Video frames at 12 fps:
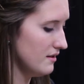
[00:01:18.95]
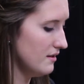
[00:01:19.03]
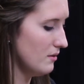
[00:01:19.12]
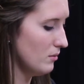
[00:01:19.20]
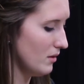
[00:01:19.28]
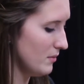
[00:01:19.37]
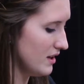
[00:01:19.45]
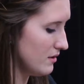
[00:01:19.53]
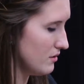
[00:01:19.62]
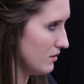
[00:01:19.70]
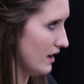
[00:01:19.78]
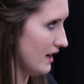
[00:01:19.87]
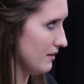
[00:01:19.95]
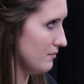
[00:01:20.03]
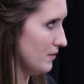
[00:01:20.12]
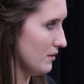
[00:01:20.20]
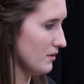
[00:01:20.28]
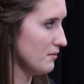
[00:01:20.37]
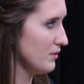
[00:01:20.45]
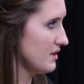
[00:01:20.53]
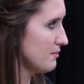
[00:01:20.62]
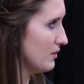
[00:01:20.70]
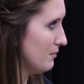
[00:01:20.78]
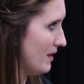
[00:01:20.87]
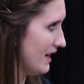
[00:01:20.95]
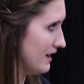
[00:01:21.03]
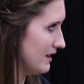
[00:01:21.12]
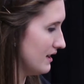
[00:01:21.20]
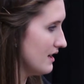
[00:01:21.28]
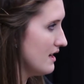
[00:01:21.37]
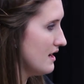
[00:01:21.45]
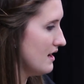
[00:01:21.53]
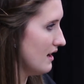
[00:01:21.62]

the woman who had been with multiple men,